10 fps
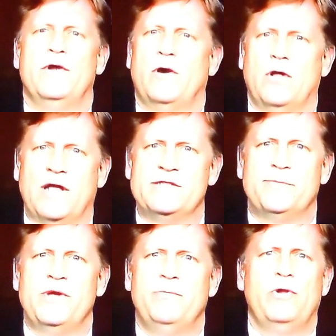there are lots
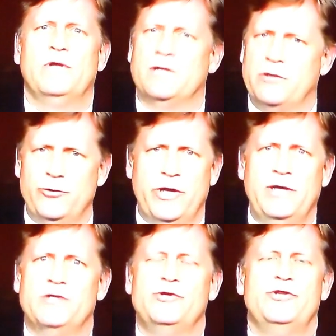of people,
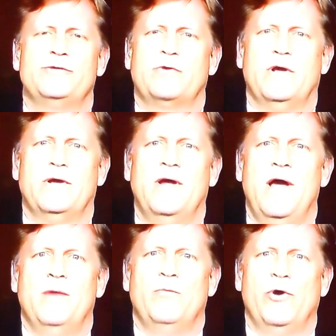including, as you just
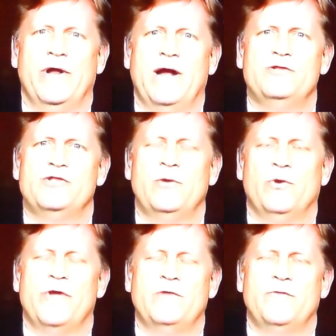pointed out,
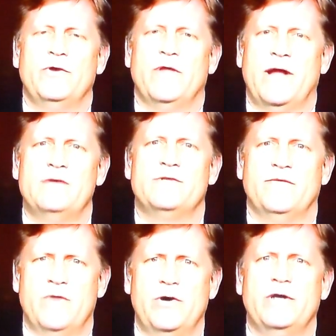General Dunford, that has
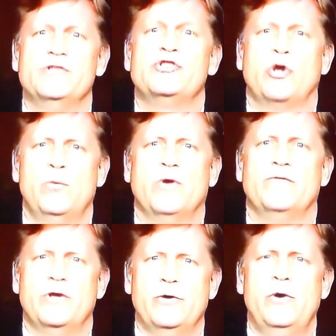a very sober
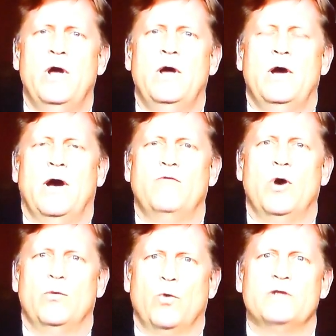view of
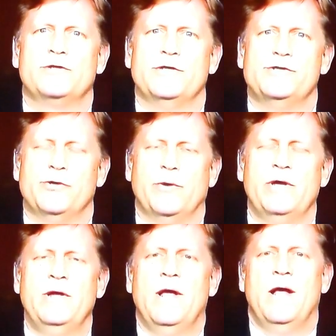what Russia is
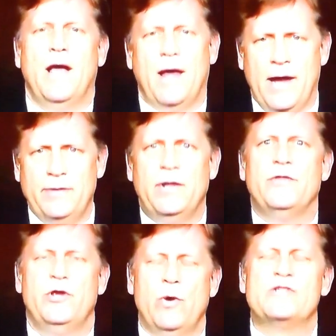doing. And
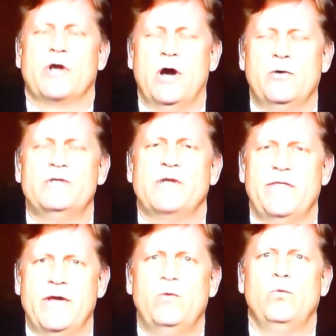the U.S. Congress,
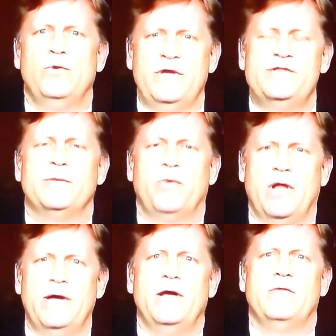I think, needs to
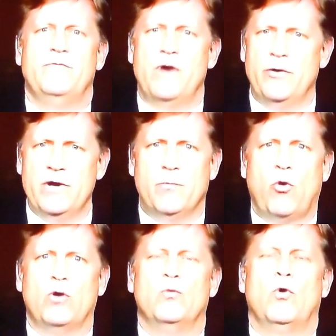play a very
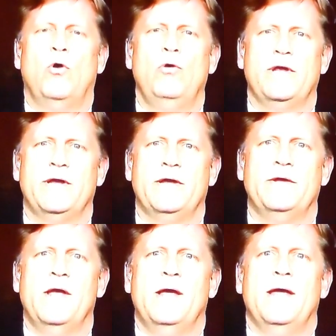important role
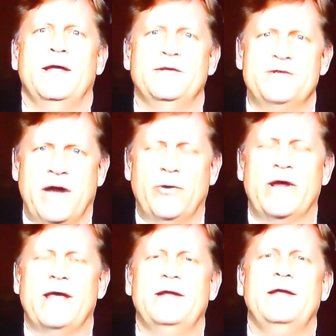in
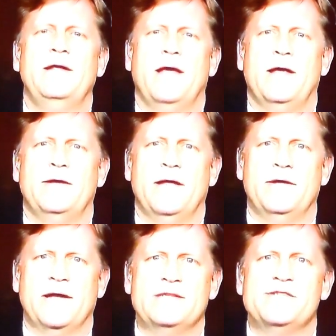interrogating
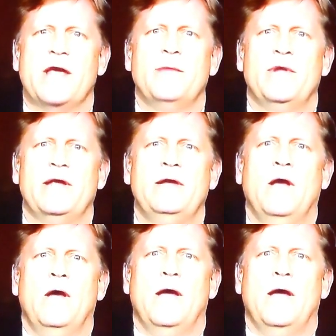and examining